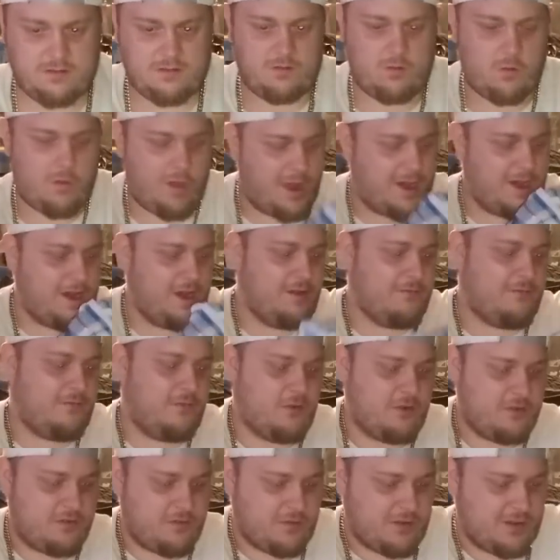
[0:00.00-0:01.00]
White Air
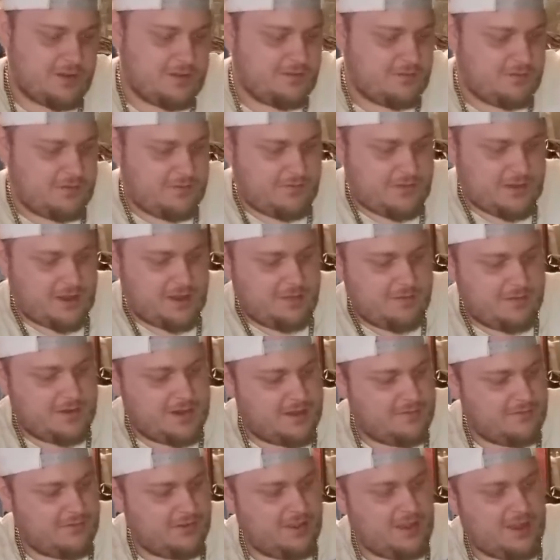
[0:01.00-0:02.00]
Force Ones. We find them in
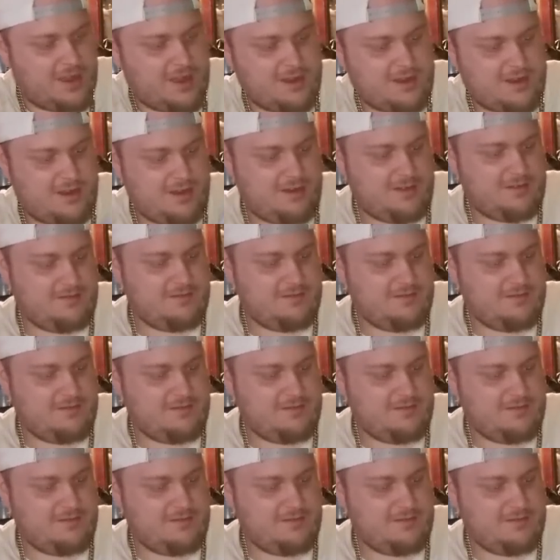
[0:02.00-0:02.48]
every locker.